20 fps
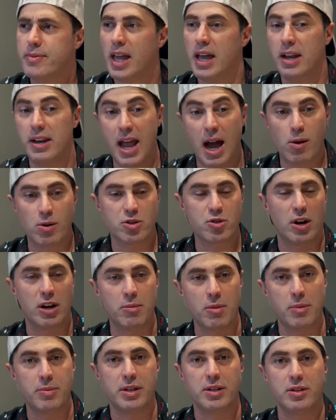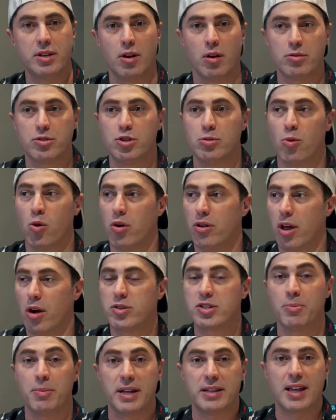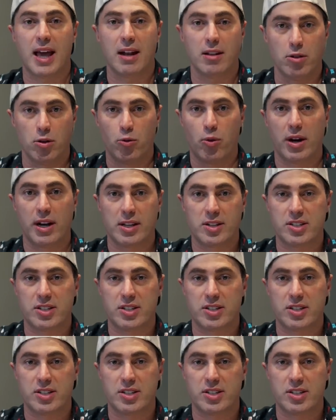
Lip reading: And now we're trying to maybe, you know, do more of those and make that a little running